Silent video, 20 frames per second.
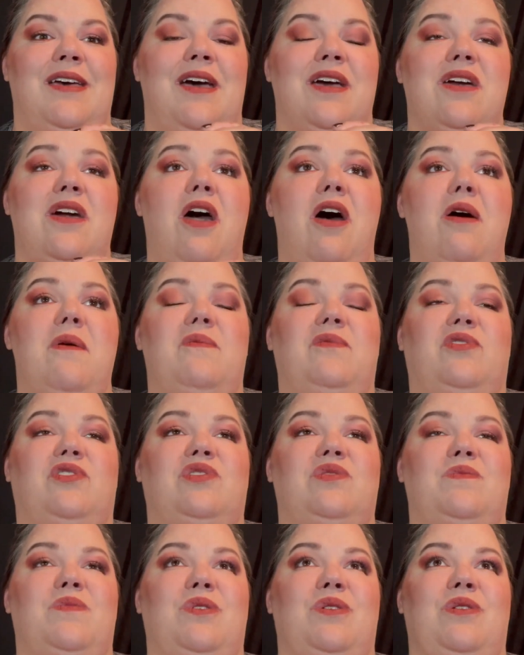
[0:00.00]

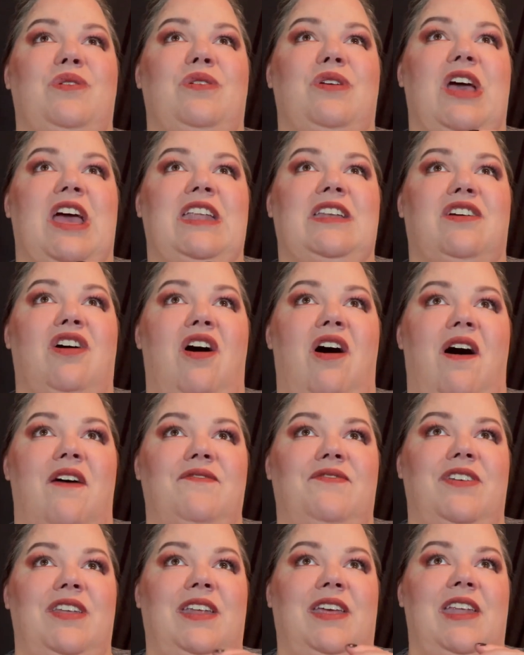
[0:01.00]
comfortable and
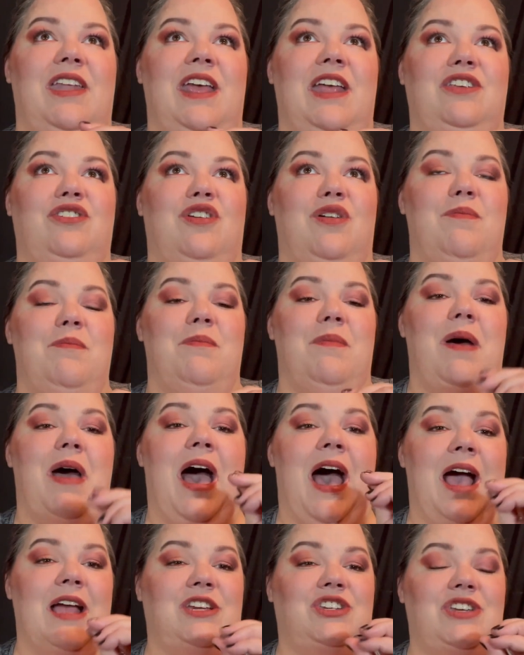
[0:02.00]
confident in your
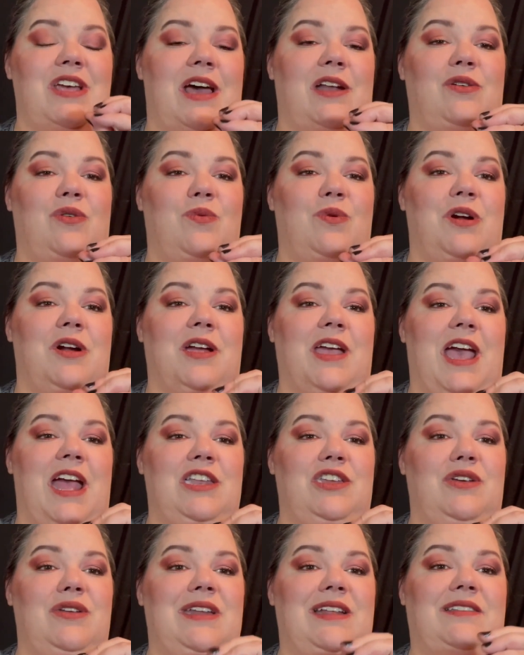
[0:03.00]
eyeshadow work
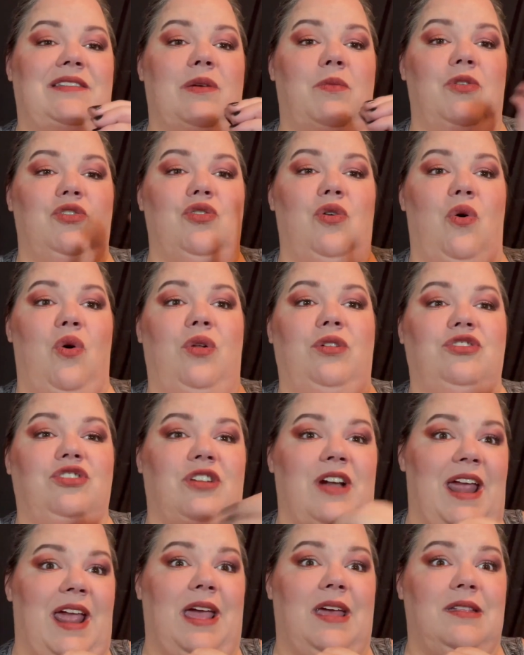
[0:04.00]
and you need someone to hold
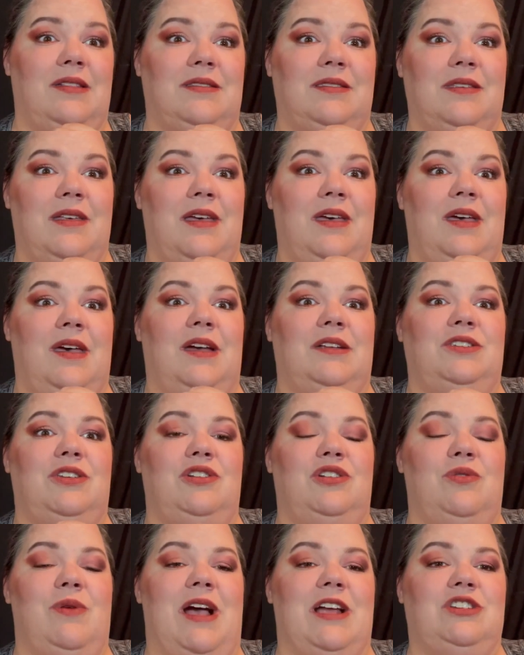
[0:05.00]
your hands to
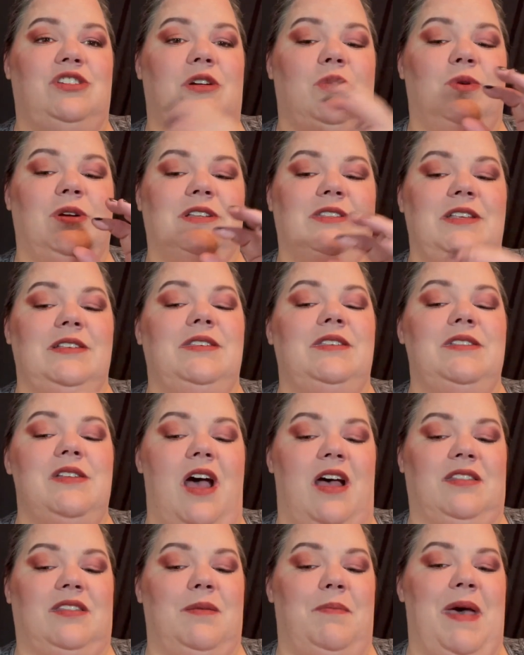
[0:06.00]
do eyeshadow works, this is
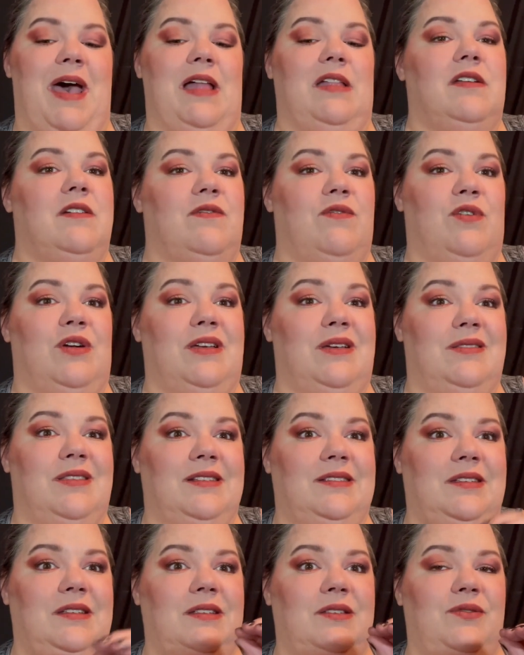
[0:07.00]
not the palette for you.
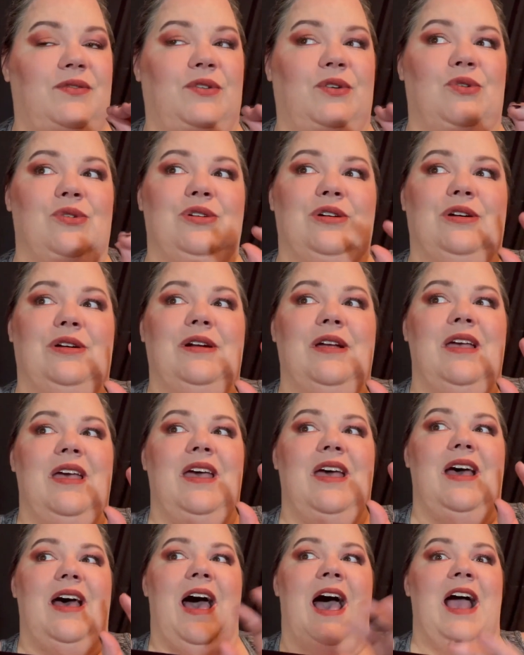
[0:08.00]
This is for,
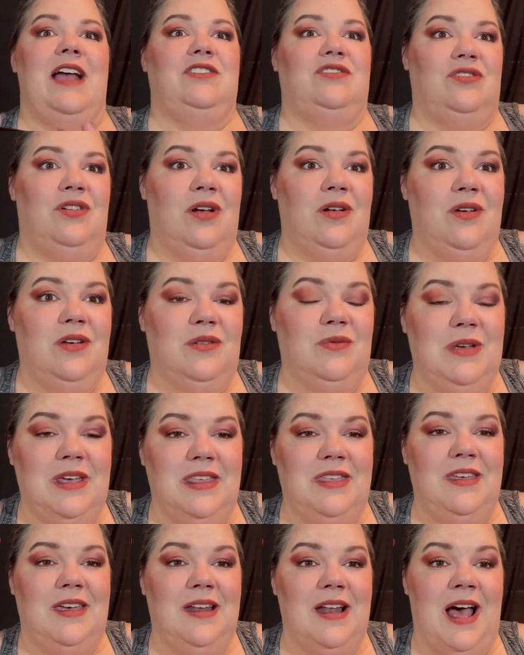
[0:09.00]
I struggled
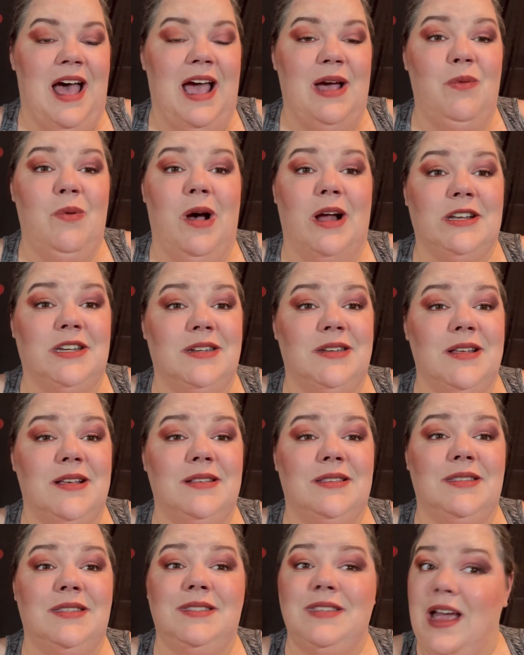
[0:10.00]
with it. I watched
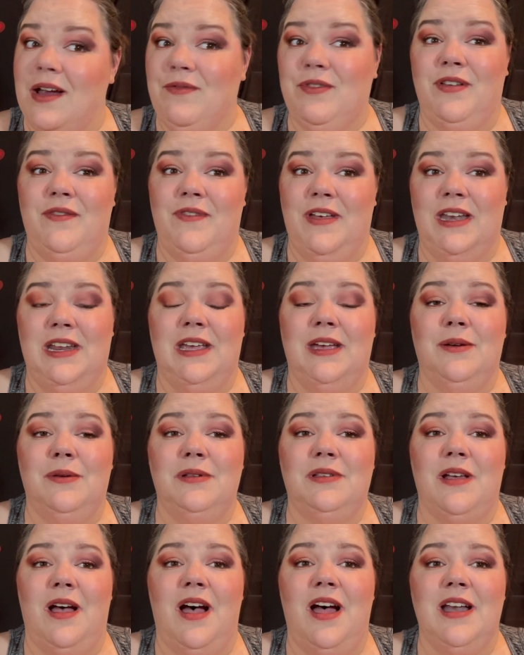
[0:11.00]
several
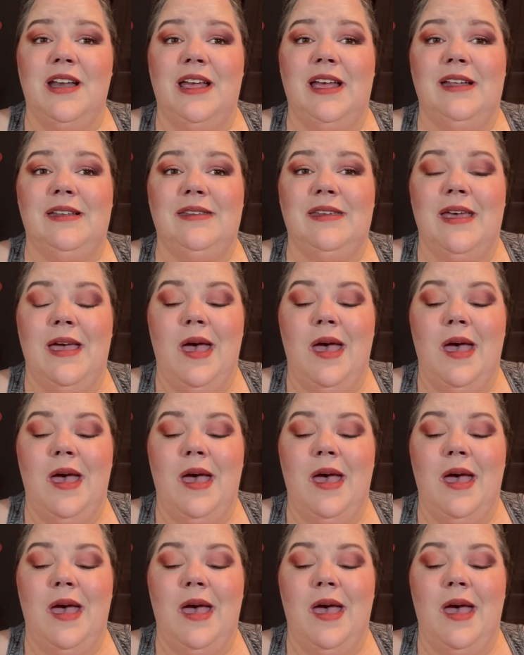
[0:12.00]
videos on it